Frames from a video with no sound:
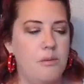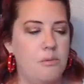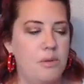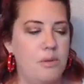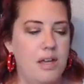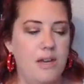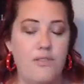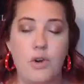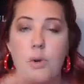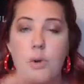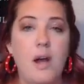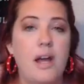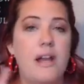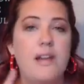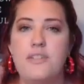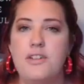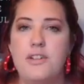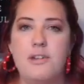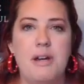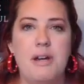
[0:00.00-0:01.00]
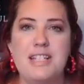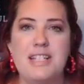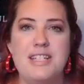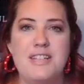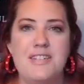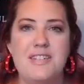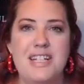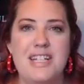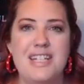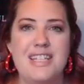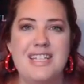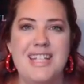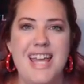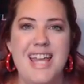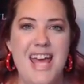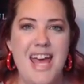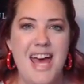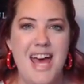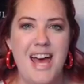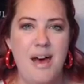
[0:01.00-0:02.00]
We have quite a few activities
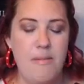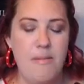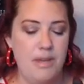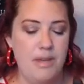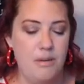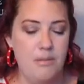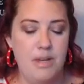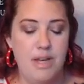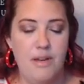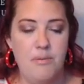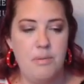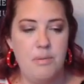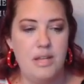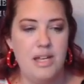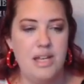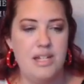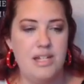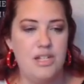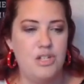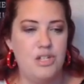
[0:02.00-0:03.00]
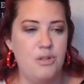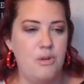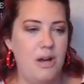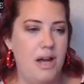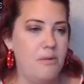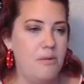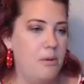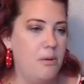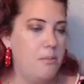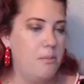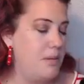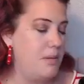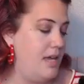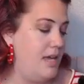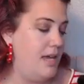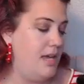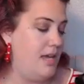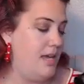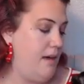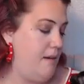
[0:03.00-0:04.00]
that we have planned, so I will
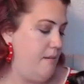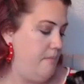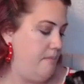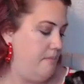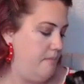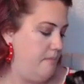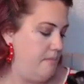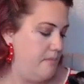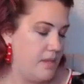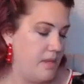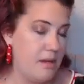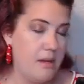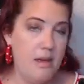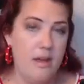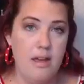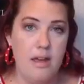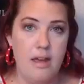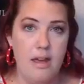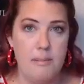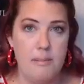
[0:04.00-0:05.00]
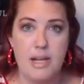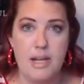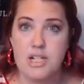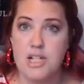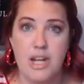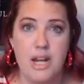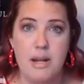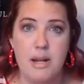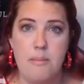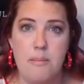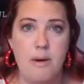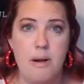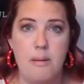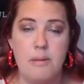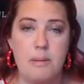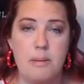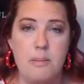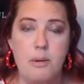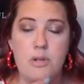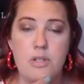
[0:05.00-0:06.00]
be, I'm actually going to
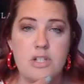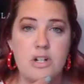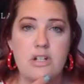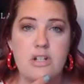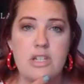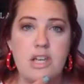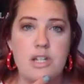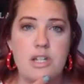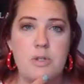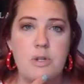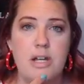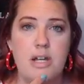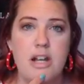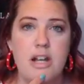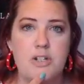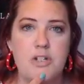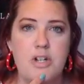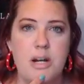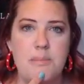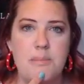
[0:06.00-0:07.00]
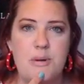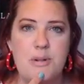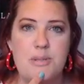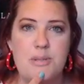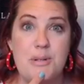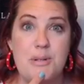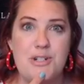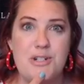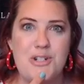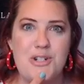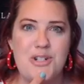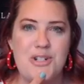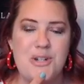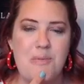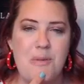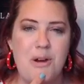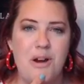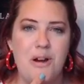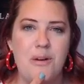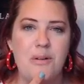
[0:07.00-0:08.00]
probably post our schedule, and I'll try to post pictures
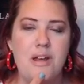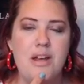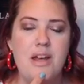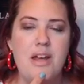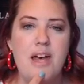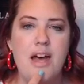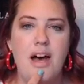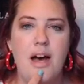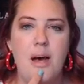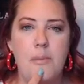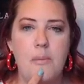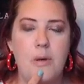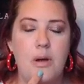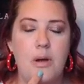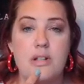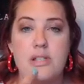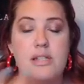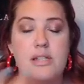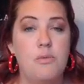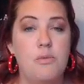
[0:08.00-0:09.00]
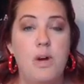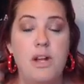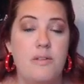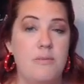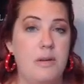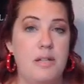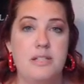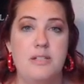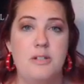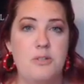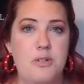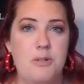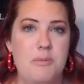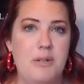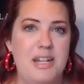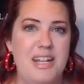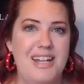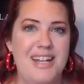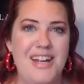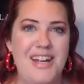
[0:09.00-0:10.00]
tomorrow on one of my social
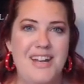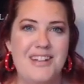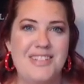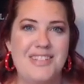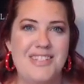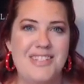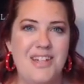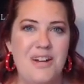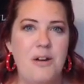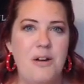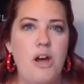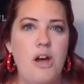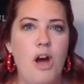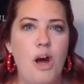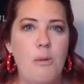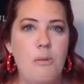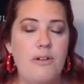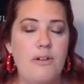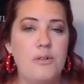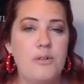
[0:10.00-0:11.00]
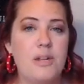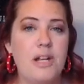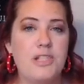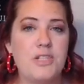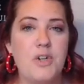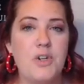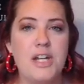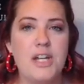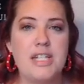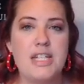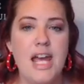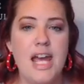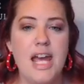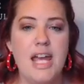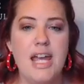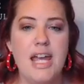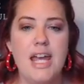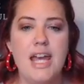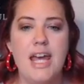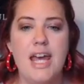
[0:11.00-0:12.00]
media accounts. So hope everyone has a great
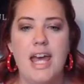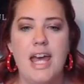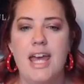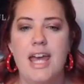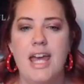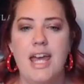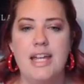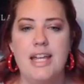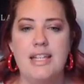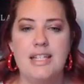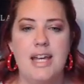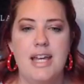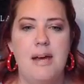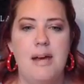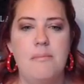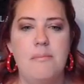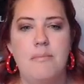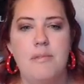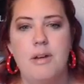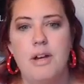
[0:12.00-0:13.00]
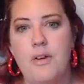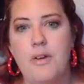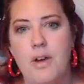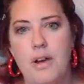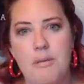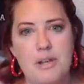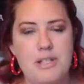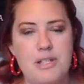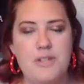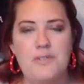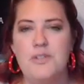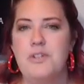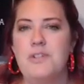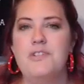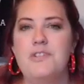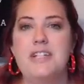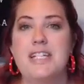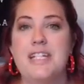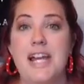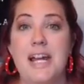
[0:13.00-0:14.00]
day and a great rest of your
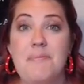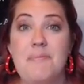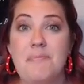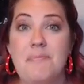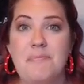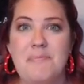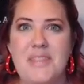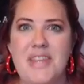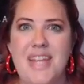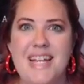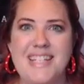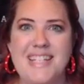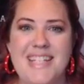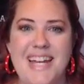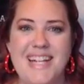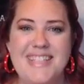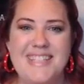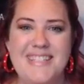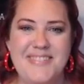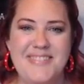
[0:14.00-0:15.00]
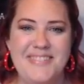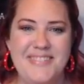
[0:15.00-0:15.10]
evening tonight. Thanks, guys.